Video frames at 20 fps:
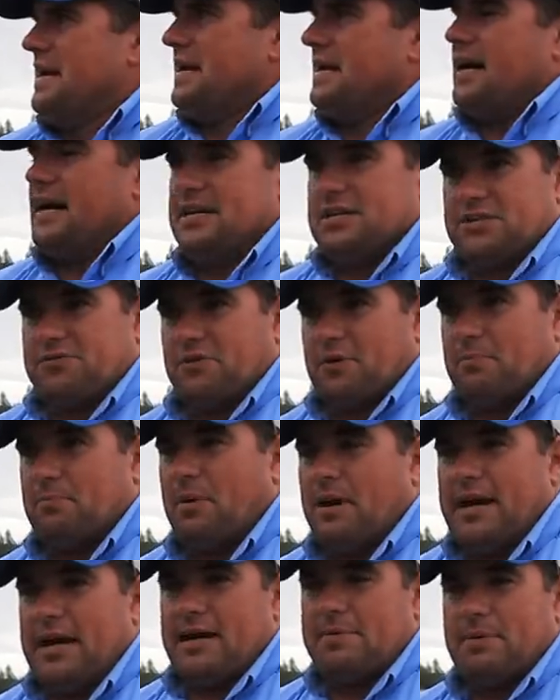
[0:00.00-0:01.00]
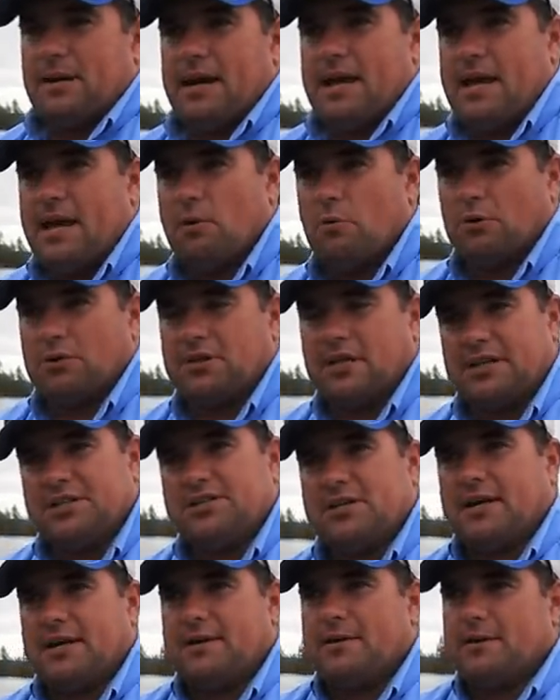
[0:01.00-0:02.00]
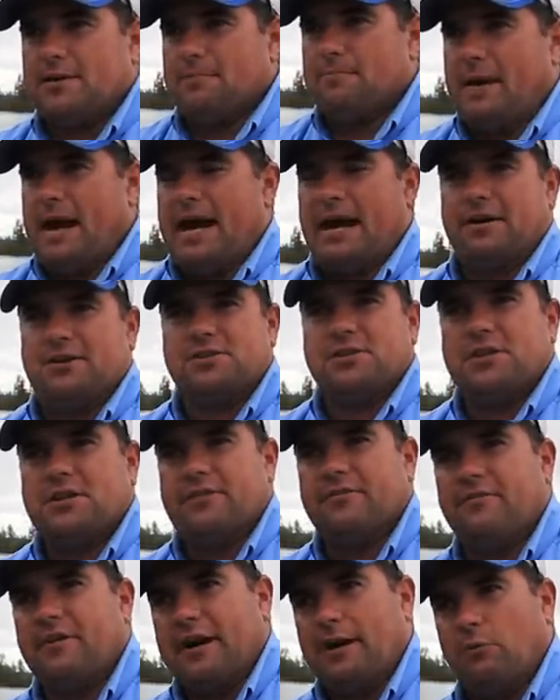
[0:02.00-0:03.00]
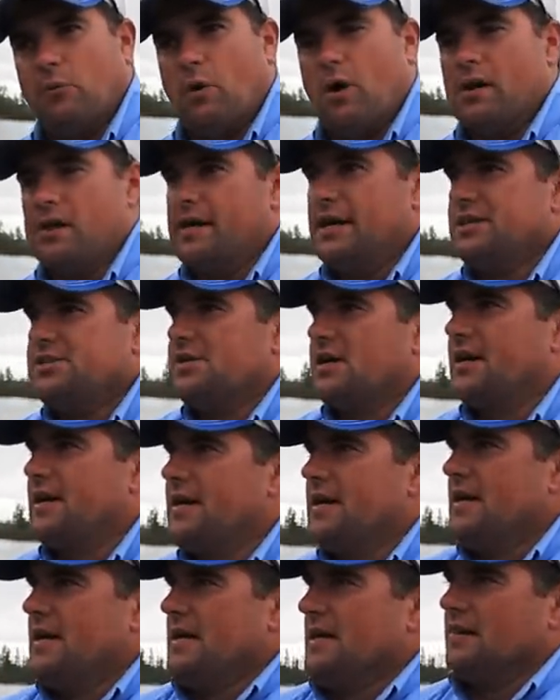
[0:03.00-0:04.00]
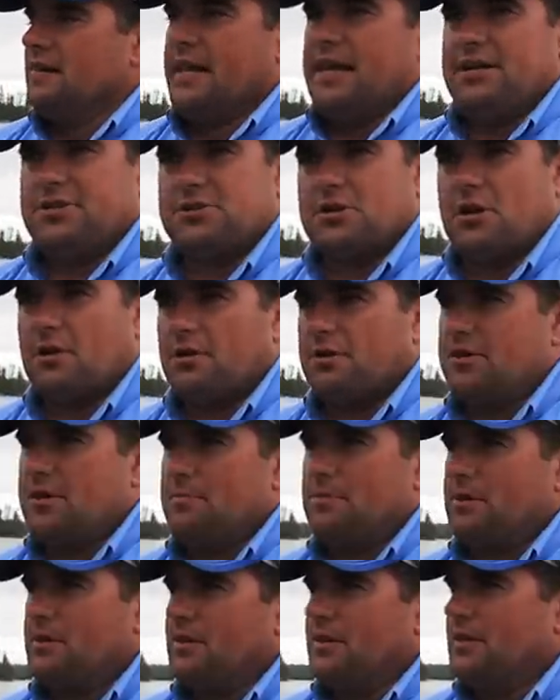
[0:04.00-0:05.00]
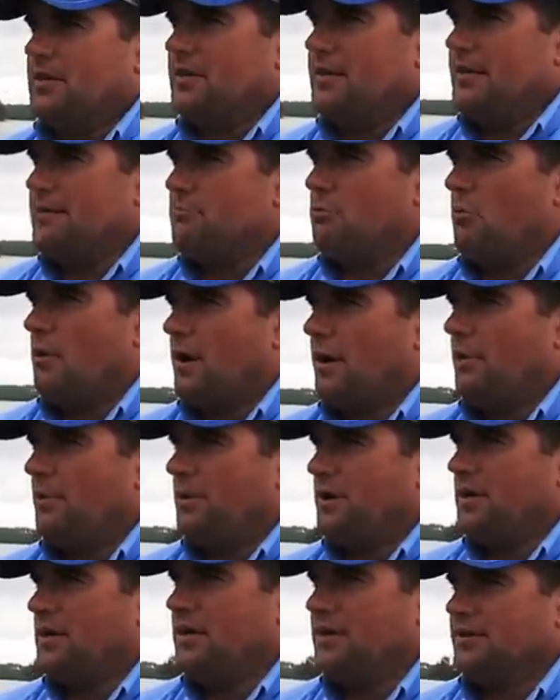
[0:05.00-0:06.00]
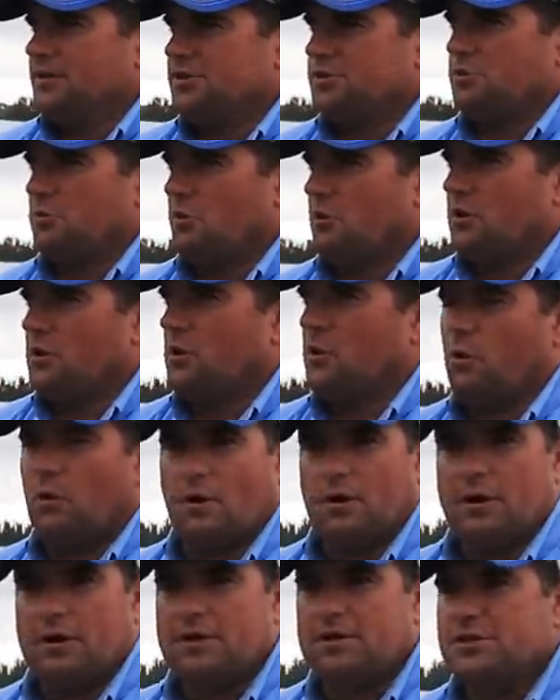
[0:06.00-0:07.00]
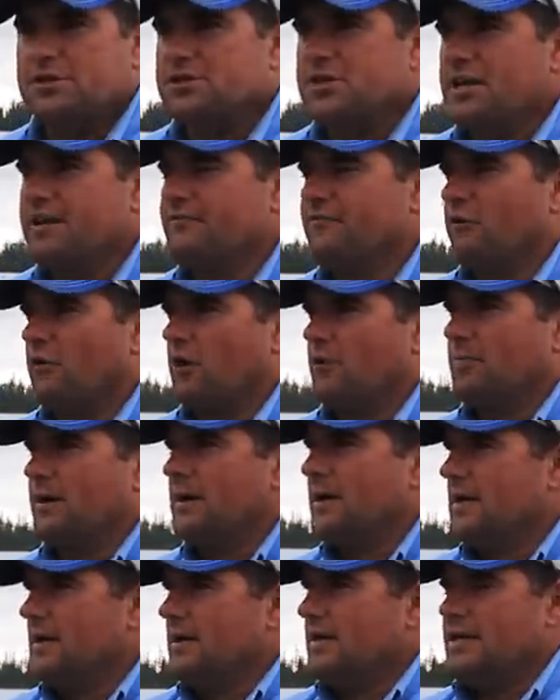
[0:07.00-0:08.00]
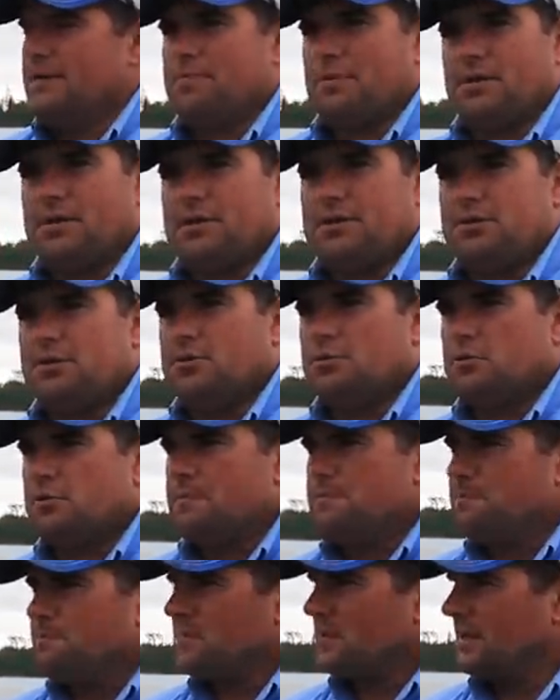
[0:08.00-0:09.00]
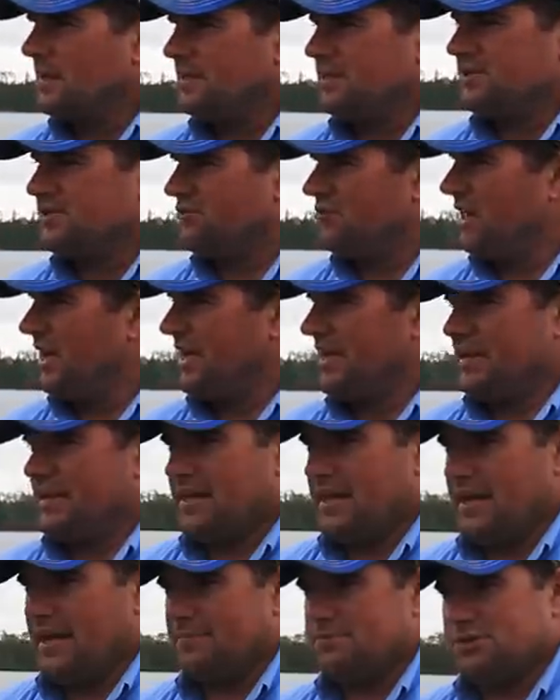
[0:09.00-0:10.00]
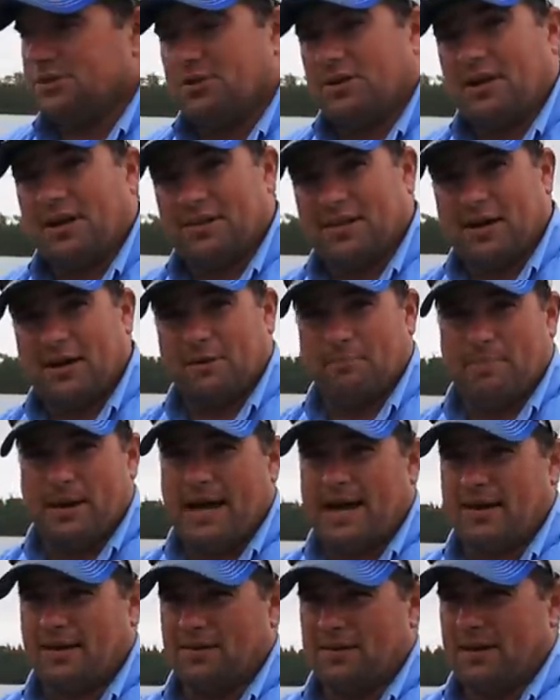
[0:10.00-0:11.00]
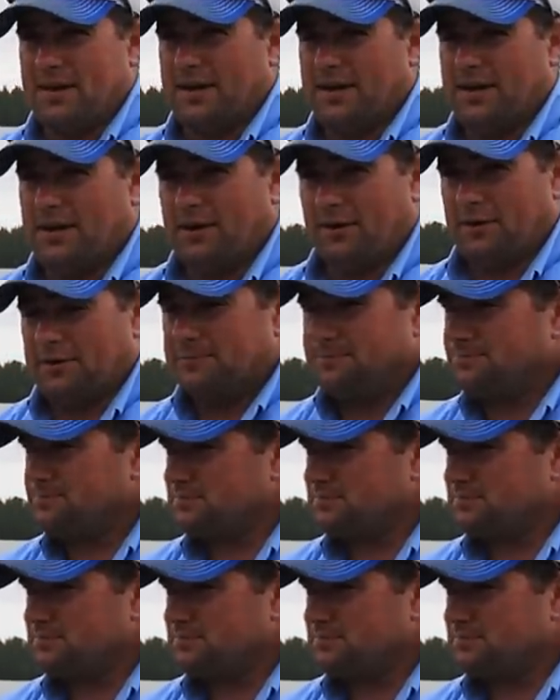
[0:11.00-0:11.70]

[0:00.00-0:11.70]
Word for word: not just for pike, but we'll touch on the patterns that you can find walleyes on. Lake trout are typically in deep water where you can either troll or jig for them, but typically too, on these fly-in camps, you're not allowed to pack a lot of gear.